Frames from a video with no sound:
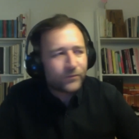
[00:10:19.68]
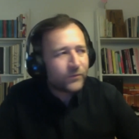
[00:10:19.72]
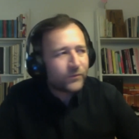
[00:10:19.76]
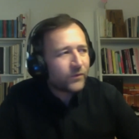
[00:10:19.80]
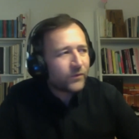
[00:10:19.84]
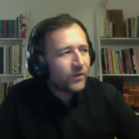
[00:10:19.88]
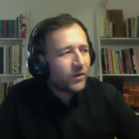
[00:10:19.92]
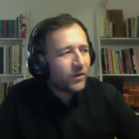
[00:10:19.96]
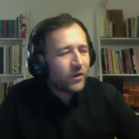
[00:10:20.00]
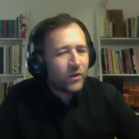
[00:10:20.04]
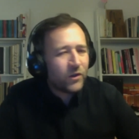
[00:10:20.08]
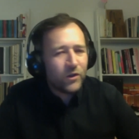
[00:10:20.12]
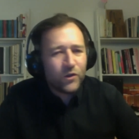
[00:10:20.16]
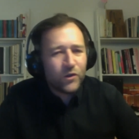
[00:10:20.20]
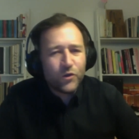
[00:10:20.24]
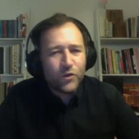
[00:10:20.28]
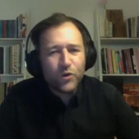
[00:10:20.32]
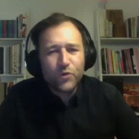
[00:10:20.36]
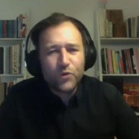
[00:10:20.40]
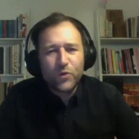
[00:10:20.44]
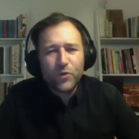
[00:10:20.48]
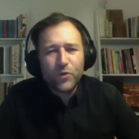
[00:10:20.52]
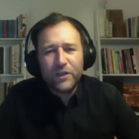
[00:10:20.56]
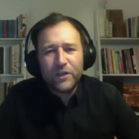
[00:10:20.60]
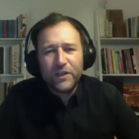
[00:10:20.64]

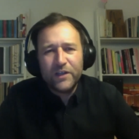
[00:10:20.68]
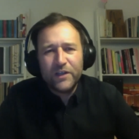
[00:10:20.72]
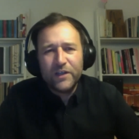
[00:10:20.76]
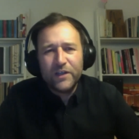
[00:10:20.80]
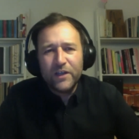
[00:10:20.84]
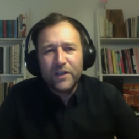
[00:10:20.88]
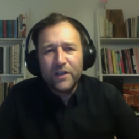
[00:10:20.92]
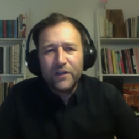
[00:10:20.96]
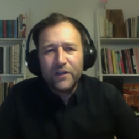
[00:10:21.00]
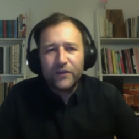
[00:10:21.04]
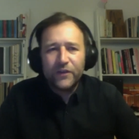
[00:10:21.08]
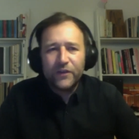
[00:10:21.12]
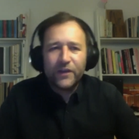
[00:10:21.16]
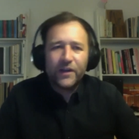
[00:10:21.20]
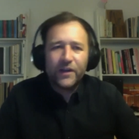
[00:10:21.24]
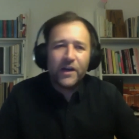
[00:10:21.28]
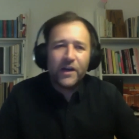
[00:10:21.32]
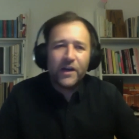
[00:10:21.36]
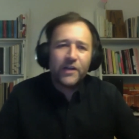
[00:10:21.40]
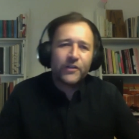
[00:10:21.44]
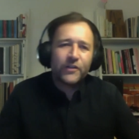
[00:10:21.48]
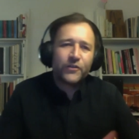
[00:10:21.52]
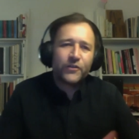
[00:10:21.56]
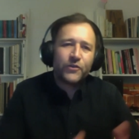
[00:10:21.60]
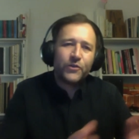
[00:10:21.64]
usually there
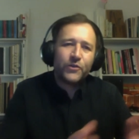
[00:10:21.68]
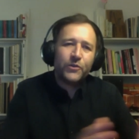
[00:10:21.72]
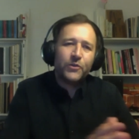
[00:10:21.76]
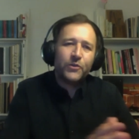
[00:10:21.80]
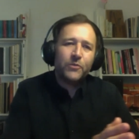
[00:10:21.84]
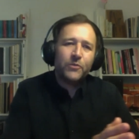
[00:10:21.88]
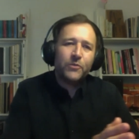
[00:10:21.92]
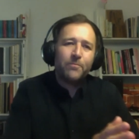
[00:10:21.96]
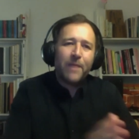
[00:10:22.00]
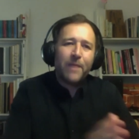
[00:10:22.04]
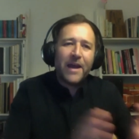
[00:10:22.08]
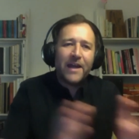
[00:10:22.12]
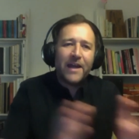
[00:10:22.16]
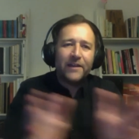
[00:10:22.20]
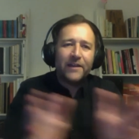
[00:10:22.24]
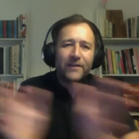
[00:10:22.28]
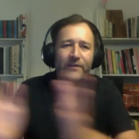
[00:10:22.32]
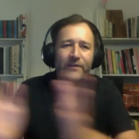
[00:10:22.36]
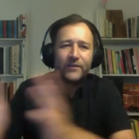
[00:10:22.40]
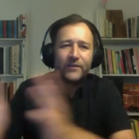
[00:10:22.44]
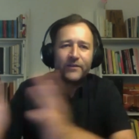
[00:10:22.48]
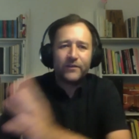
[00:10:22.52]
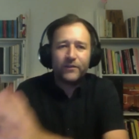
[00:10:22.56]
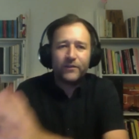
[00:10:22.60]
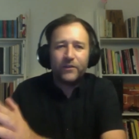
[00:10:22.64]
are two
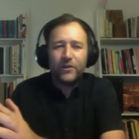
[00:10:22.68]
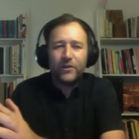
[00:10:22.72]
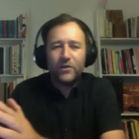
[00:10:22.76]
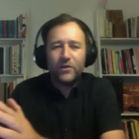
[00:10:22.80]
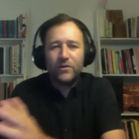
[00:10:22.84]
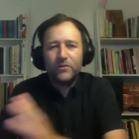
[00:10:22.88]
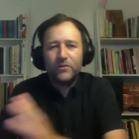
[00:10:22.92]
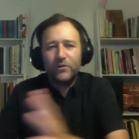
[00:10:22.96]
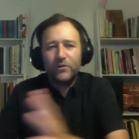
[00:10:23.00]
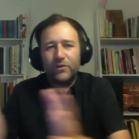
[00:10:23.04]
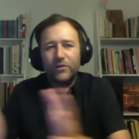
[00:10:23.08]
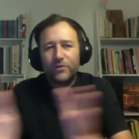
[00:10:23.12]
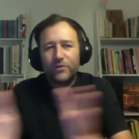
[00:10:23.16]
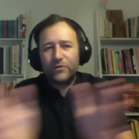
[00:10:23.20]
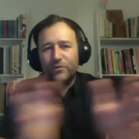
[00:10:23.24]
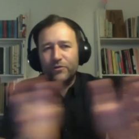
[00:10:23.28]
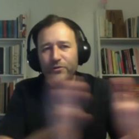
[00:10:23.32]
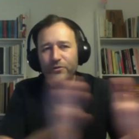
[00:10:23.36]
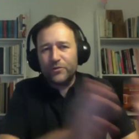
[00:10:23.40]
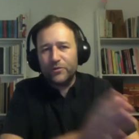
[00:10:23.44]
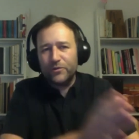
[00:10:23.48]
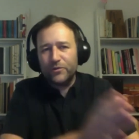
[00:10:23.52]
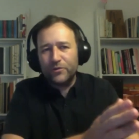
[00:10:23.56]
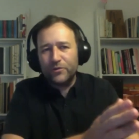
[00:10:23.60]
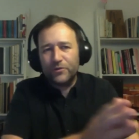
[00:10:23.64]
bands, no, or
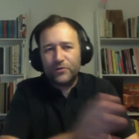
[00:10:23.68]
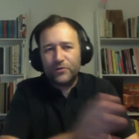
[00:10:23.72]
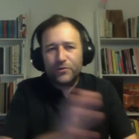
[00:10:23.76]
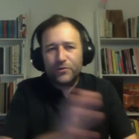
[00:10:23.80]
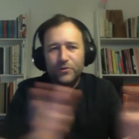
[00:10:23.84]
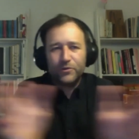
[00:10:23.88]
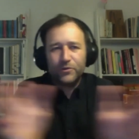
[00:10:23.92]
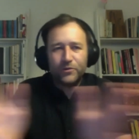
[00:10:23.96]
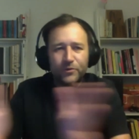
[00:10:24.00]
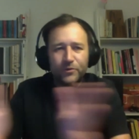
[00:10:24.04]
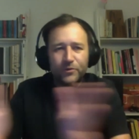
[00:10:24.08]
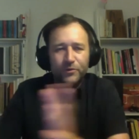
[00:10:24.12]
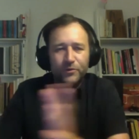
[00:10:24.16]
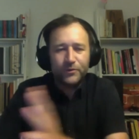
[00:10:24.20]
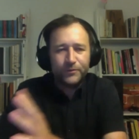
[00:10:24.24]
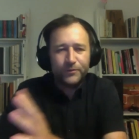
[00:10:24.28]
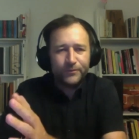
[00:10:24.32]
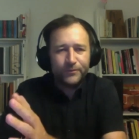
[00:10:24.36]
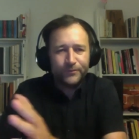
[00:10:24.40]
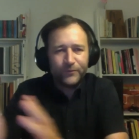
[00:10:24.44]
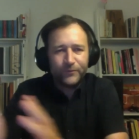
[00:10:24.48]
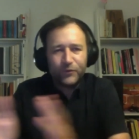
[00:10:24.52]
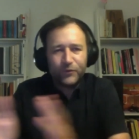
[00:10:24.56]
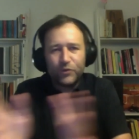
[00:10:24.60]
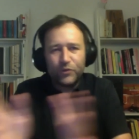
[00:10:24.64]
two
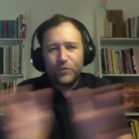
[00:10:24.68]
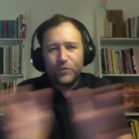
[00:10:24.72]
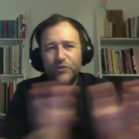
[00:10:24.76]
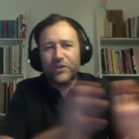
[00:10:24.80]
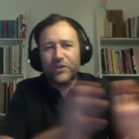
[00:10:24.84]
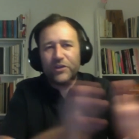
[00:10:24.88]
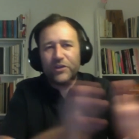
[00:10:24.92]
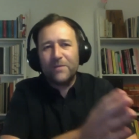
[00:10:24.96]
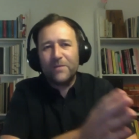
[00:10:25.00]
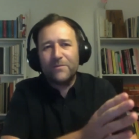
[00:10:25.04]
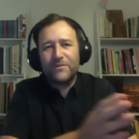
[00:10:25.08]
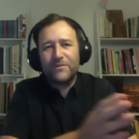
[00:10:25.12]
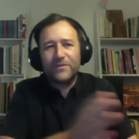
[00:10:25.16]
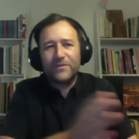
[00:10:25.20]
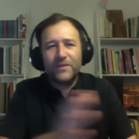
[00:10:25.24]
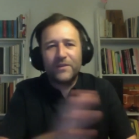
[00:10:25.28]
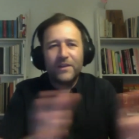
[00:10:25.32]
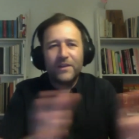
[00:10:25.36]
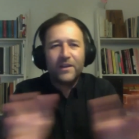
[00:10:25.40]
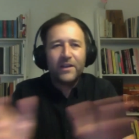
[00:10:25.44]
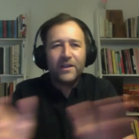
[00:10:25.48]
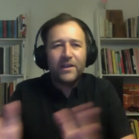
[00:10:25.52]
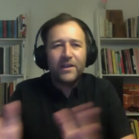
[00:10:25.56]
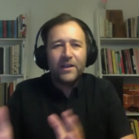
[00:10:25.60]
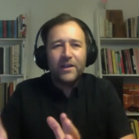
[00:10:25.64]
two two teams.
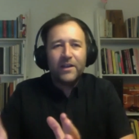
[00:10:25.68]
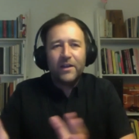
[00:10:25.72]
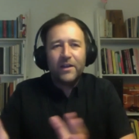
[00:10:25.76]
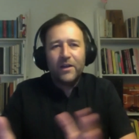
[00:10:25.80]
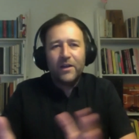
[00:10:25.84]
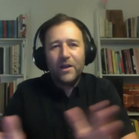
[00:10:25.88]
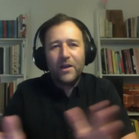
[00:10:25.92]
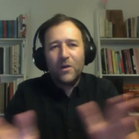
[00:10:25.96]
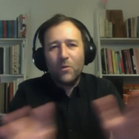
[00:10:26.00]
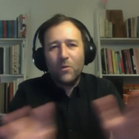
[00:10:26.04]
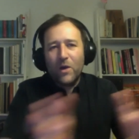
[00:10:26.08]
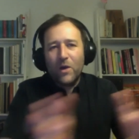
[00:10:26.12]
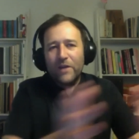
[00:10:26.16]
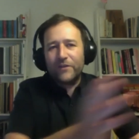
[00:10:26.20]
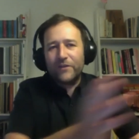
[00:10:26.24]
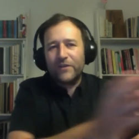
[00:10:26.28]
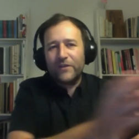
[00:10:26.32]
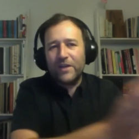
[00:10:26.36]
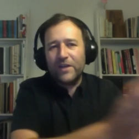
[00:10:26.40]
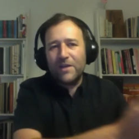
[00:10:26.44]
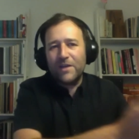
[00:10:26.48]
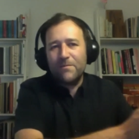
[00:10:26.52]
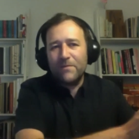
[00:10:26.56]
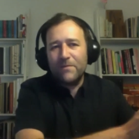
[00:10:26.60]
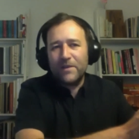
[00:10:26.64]
Uh, one
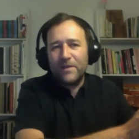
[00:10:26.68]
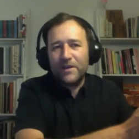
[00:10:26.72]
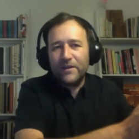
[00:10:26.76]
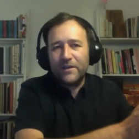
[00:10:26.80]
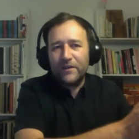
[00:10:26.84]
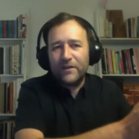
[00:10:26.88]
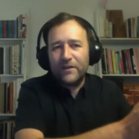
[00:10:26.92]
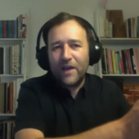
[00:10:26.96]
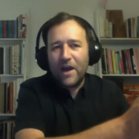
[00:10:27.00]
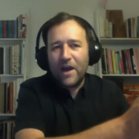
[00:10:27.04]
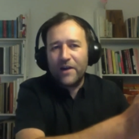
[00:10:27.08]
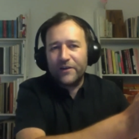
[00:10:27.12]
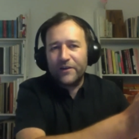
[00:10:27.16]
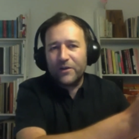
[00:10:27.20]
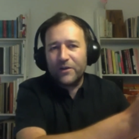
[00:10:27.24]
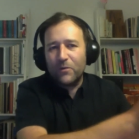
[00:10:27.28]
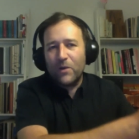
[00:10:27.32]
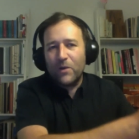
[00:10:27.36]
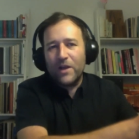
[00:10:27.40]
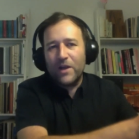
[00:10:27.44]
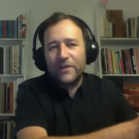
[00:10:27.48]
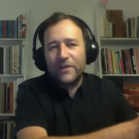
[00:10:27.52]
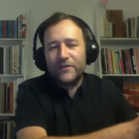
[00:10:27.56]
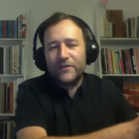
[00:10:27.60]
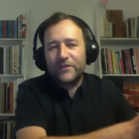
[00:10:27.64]
team is are the
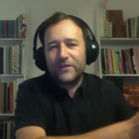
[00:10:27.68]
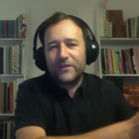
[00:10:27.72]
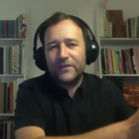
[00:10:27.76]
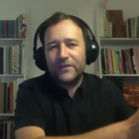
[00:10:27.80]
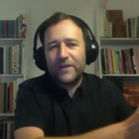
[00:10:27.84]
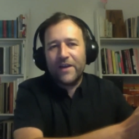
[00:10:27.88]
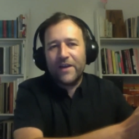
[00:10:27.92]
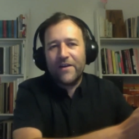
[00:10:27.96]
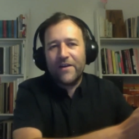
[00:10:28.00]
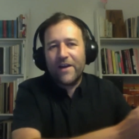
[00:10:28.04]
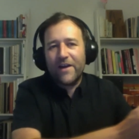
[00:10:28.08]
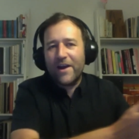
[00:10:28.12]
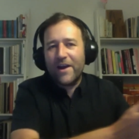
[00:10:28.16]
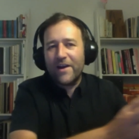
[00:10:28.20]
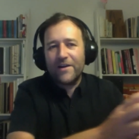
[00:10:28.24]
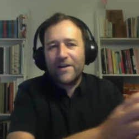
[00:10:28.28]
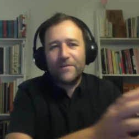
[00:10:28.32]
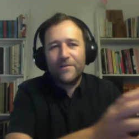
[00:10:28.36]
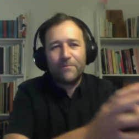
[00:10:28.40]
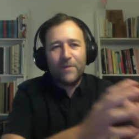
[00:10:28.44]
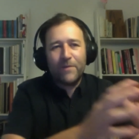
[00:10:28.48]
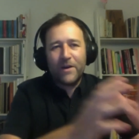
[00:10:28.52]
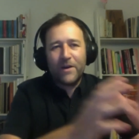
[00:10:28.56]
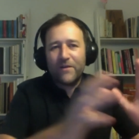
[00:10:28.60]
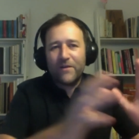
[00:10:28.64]
ones that
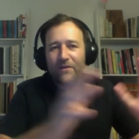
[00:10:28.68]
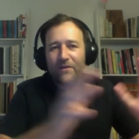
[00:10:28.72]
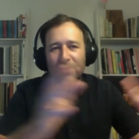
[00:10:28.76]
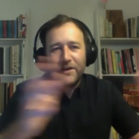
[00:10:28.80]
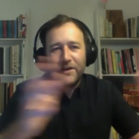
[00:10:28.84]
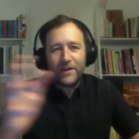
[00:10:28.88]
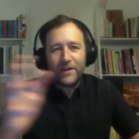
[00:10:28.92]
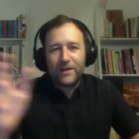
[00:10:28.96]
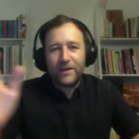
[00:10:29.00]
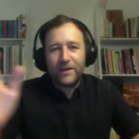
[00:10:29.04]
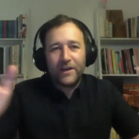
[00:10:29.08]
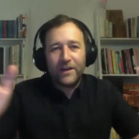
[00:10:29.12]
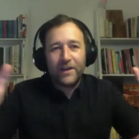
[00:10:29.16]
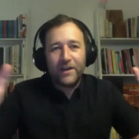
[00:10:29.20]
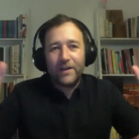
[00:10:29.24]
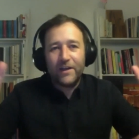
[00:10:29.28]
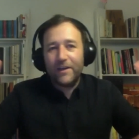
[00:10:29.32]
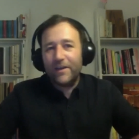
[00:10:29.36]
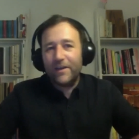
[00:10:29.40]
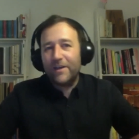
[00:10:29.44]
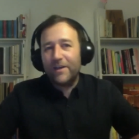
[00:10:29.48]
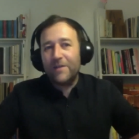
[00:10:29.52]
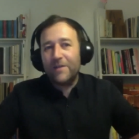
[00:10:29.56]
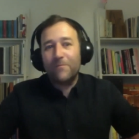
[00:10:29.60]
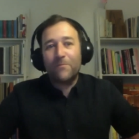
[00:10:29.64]
are very
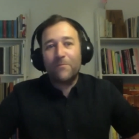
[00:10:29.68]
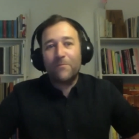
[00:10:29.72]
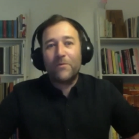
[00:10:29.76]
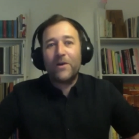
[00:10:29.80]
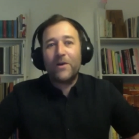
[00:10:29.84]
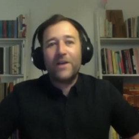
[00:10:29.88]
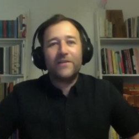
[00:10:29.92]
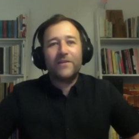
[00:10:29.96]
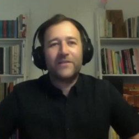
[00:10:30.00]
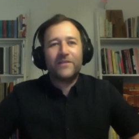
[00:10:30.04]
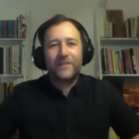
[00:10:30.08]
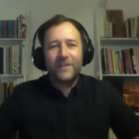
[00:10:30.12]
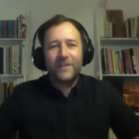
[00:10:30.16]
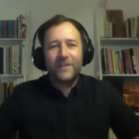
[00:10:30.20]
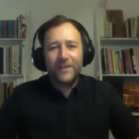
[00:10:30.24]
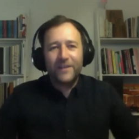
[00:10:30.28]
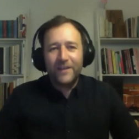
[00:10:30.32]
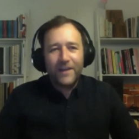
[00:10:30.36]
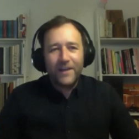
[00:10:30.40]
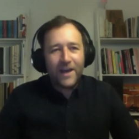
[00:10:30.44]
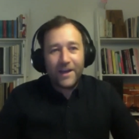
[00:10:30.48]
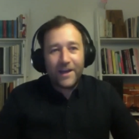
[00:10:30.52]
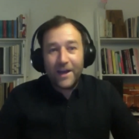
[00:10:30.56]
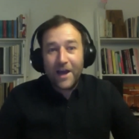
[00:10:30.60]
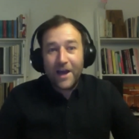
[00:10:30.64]
uh, impressed
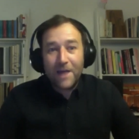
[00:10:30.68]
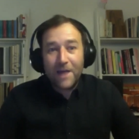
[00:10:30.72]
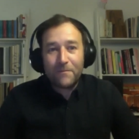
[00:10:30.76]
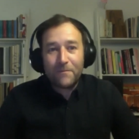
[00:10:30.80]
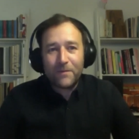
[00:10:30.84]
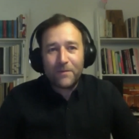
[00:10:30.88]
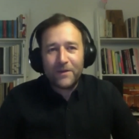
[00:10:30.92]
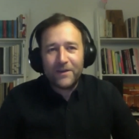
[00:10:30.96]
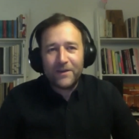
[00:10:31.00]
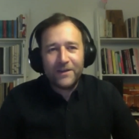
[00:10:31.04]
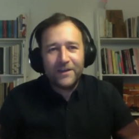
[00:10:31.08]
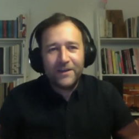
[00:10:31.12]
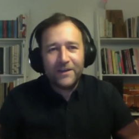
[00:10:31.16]
and happy,